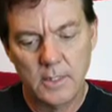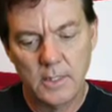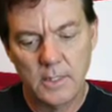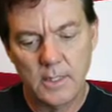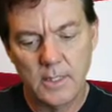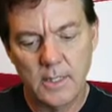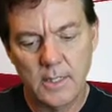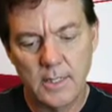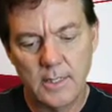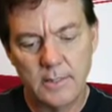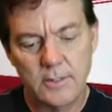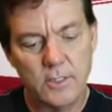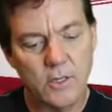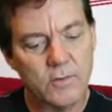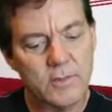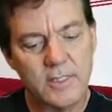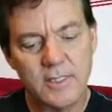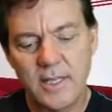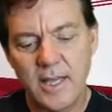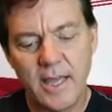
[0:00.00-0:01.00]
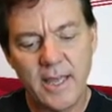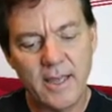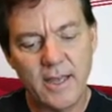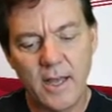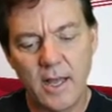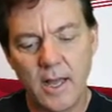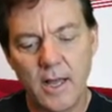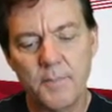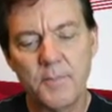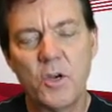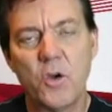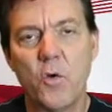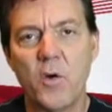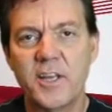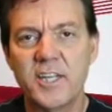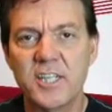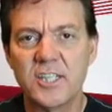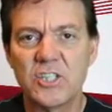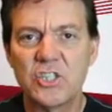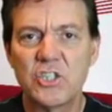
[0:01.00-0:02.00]
Don't say, I'm going
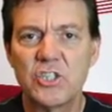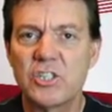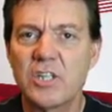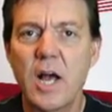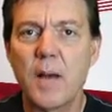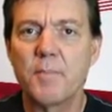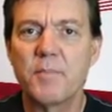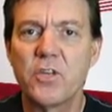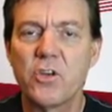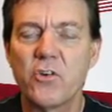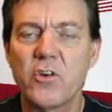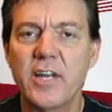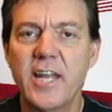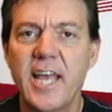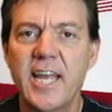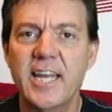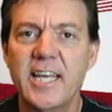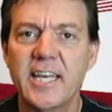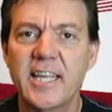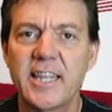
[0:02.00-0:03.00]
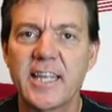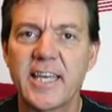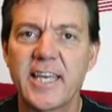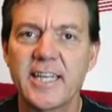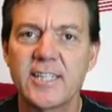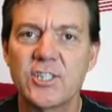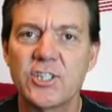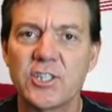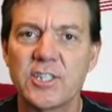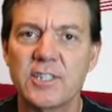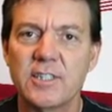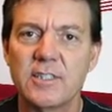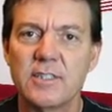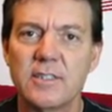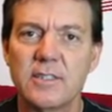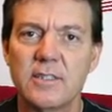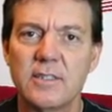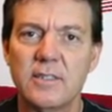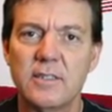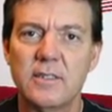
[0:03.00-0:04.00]
to stop urinating in the kitchen.
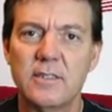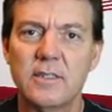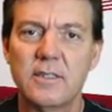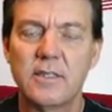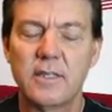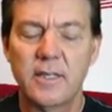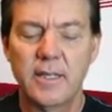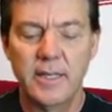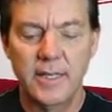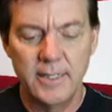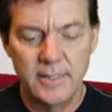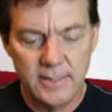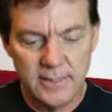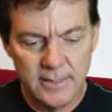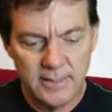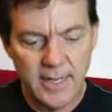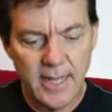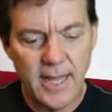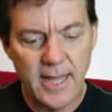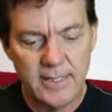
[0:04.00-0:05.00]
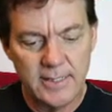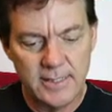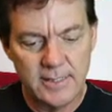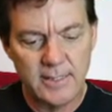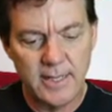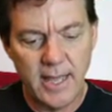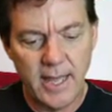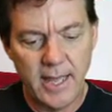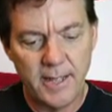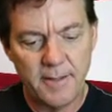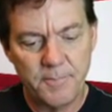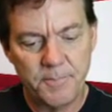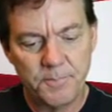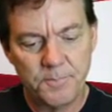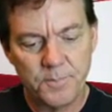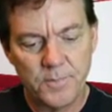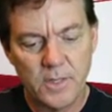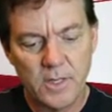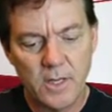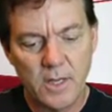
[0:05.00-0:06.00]
Instead say,
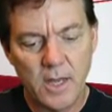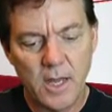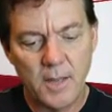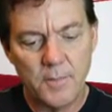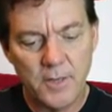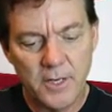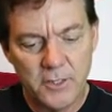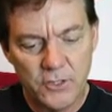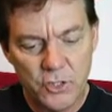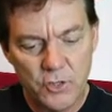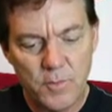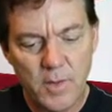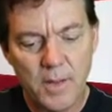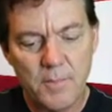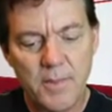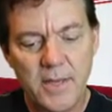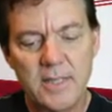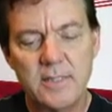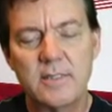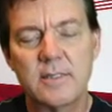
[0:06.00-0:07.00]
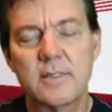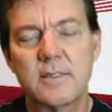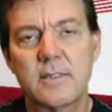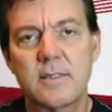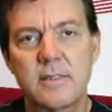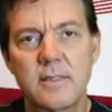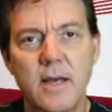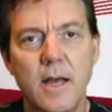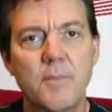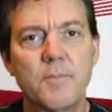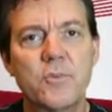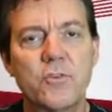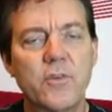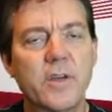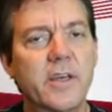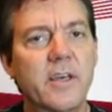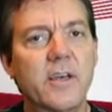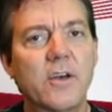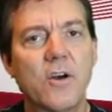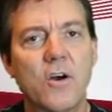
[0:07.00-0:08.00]
I'm going to do my best to stop
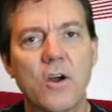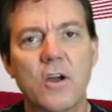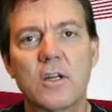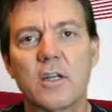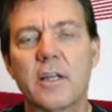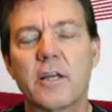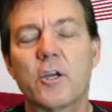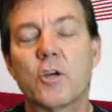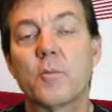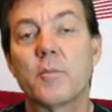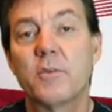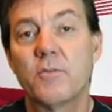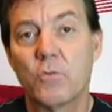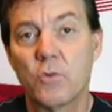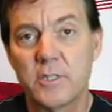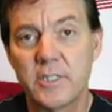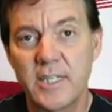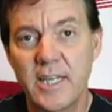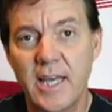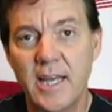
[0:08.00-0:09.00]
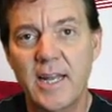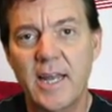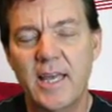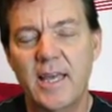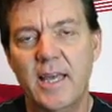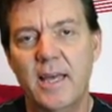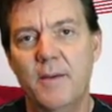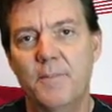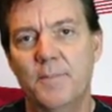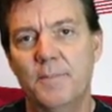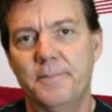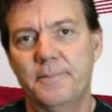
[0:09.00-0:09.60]
drinking hard liquor before 10 a.m.